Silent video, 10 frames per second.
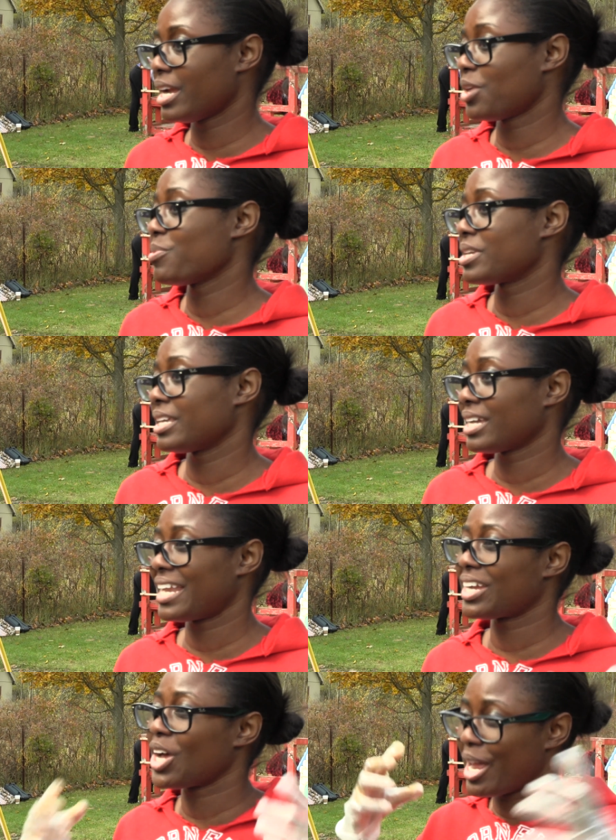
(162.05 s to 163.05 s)
I know we can get
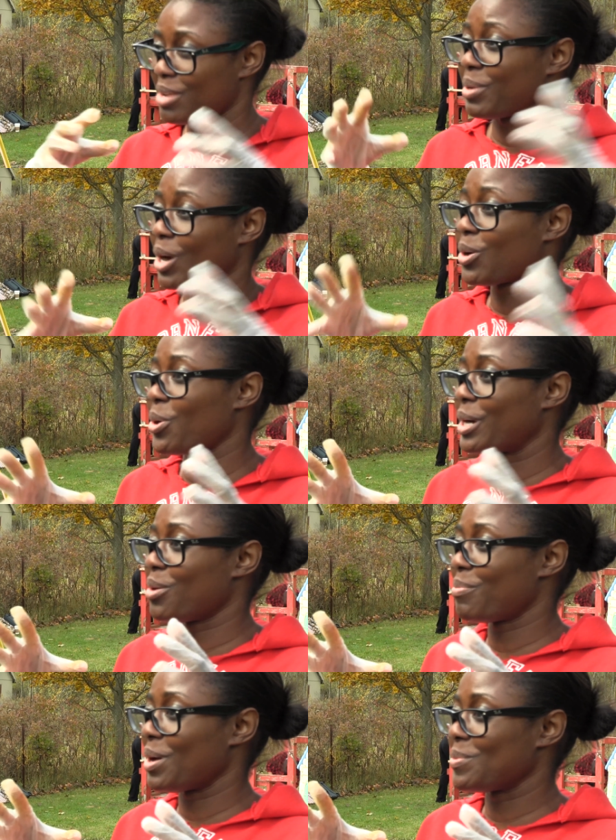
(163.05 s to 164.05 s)
kind of caught up in our
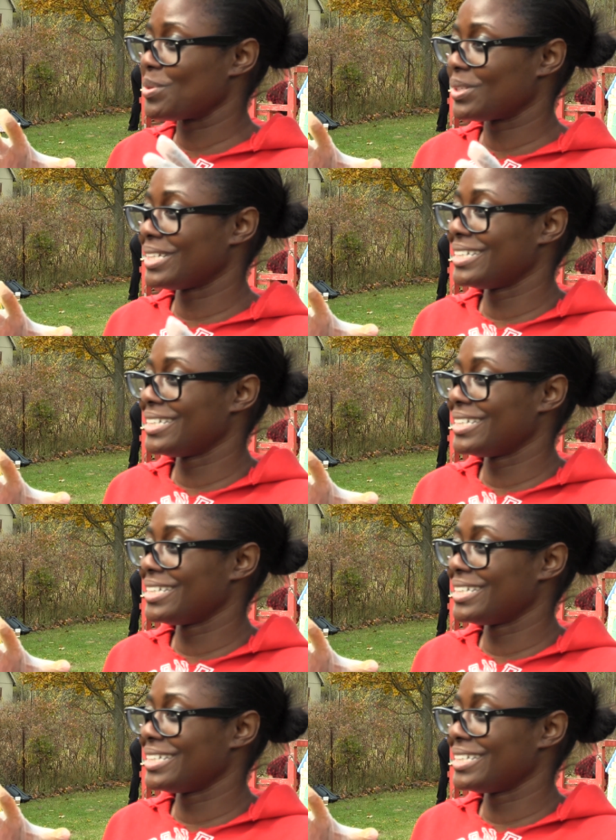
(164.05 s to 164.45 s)
Cornell bubble